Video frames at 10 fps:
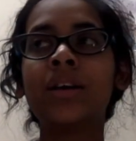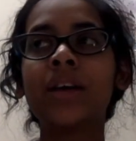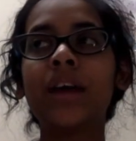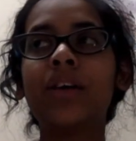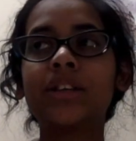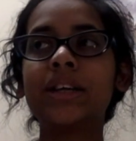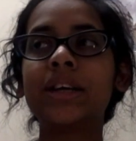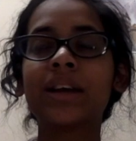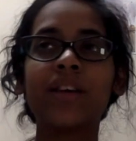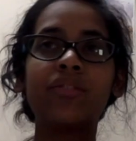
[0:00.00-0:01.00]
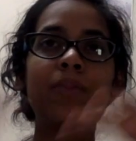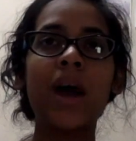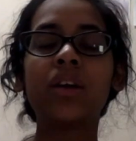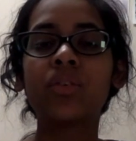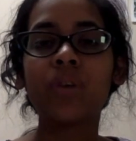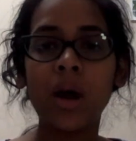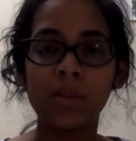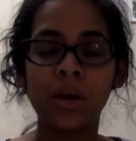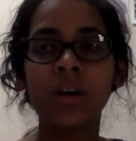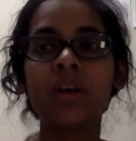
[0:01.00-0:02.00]
Chaotic kind of
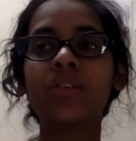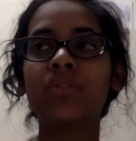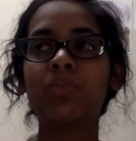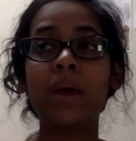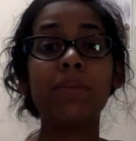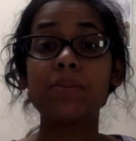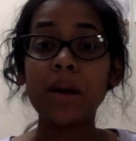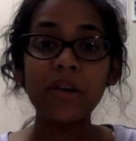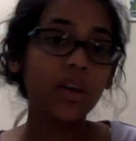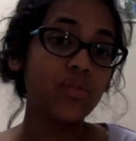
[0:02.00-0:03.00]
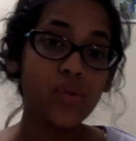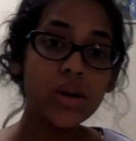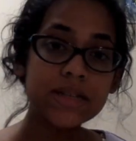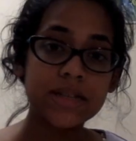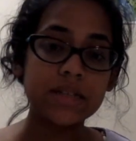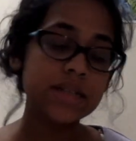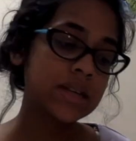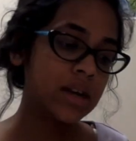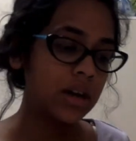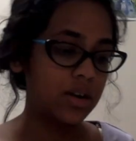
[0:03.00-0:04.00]
panorama of maybe American voices
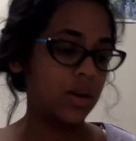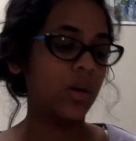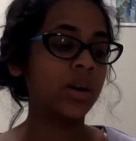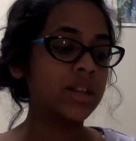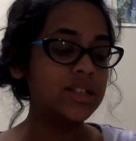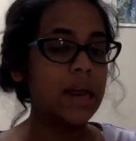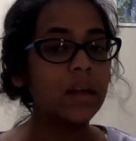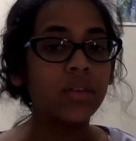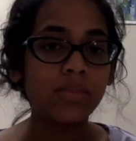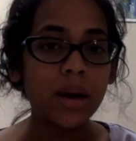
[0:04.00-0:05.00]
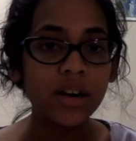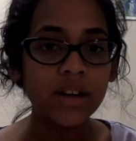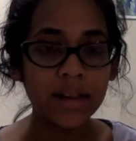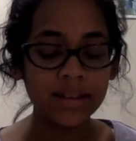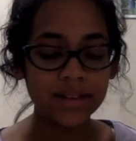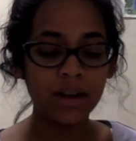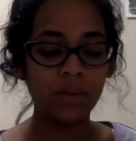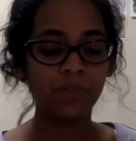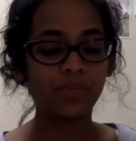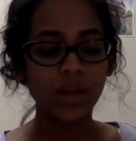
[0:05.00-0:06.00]
or the state of America at the
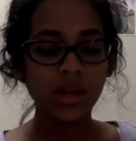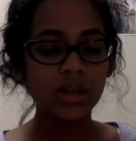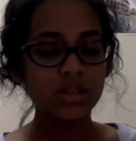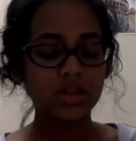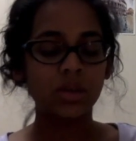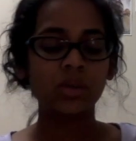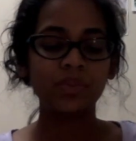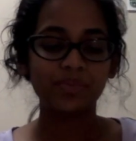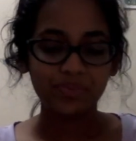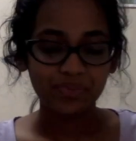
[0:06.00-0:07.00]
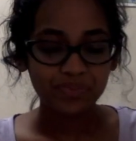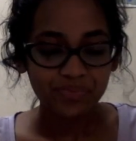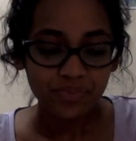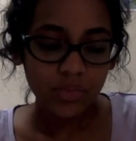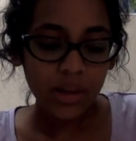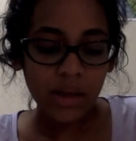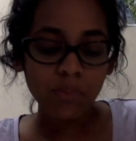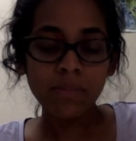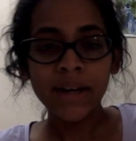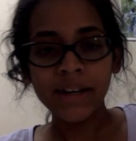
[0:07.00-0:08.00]
time. So
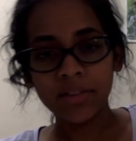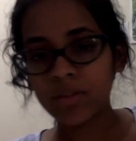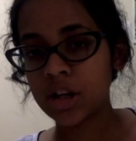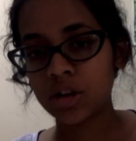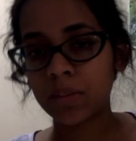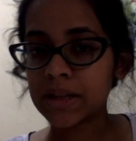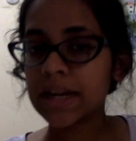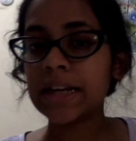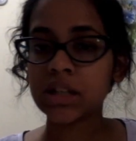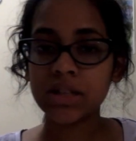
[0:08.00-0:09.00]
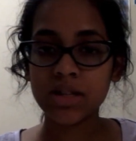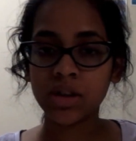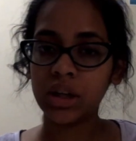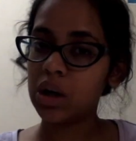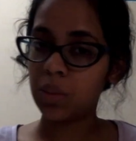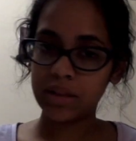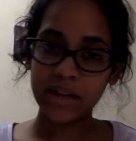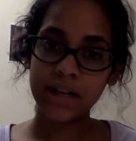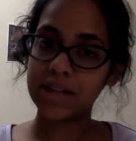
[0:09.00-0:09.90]
many different interpretations you could go with there.